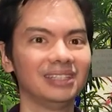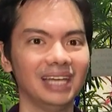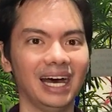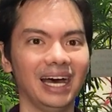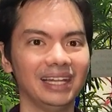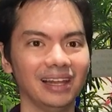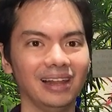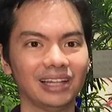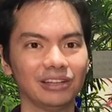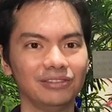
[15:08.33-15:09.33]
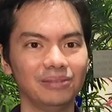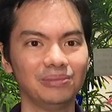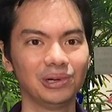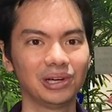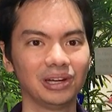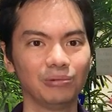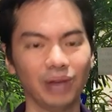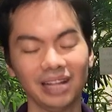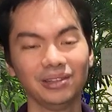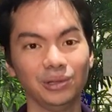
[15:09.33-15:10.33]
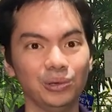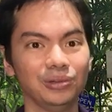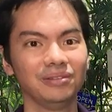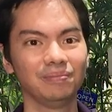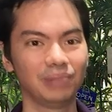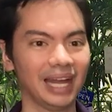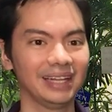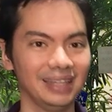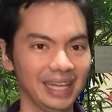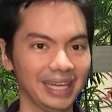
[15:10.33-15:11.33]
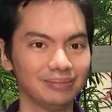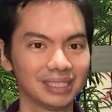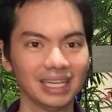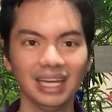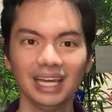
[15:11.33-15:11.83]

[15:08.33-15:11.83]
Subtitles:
than a lot of the more well-known brand names.